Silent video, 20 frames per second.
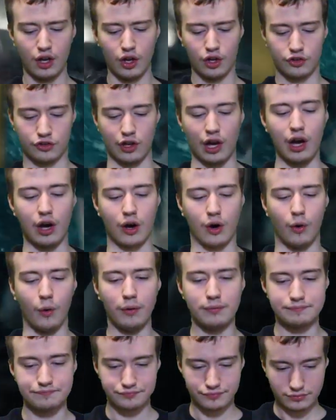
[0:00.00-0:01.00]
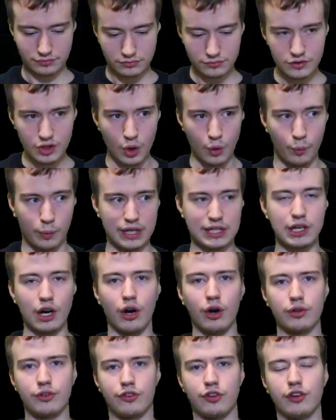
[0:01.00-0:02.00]
So, we
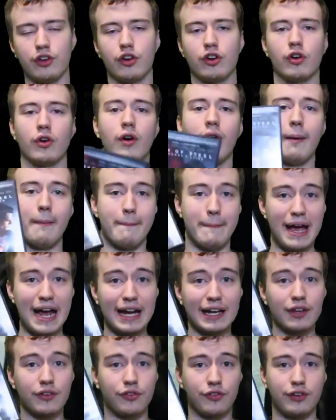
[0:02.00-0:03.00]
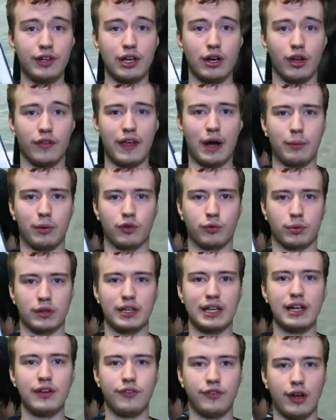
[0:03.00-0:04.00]
go to Man of Steel, was
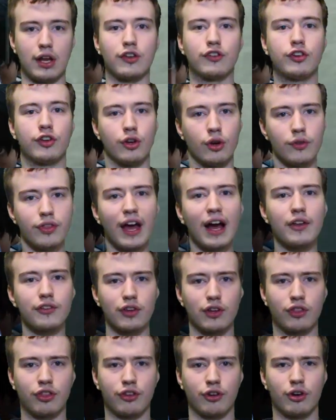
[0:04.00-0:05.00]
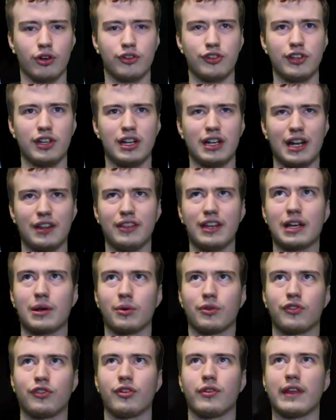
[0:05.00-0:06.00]
released in 2013. I think it
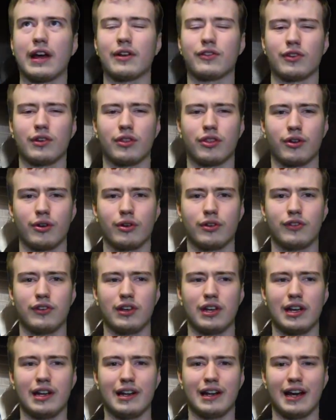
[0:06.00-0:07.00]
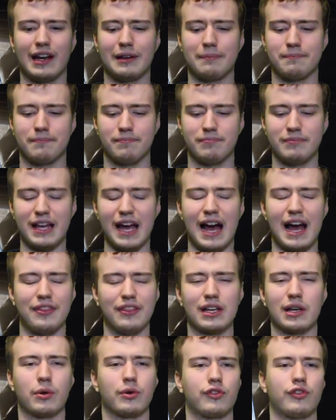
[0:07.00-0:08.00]
was 2013. I
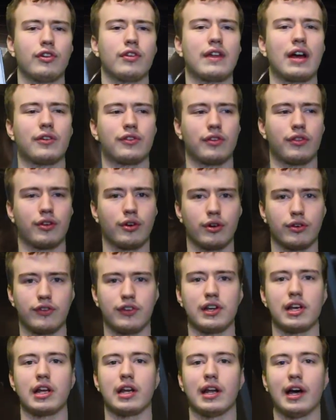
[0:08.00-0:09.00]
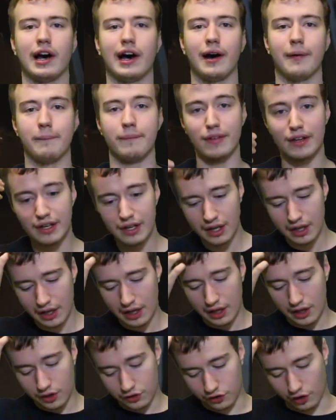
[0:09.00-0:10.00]
think it was 2013.
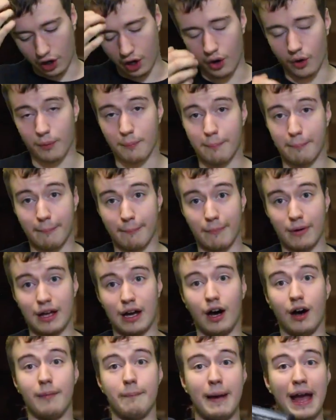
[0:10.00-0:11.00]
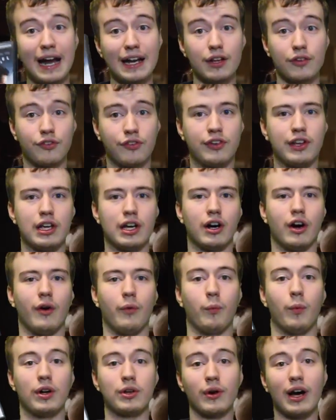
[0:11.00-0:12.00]
So, Man of Steel,
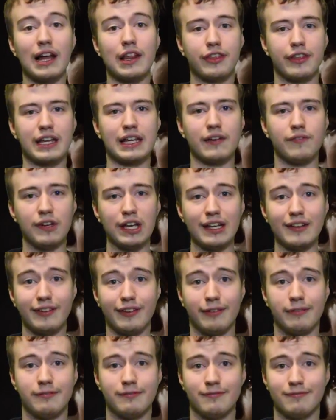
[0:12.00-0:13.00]
what do I think of it?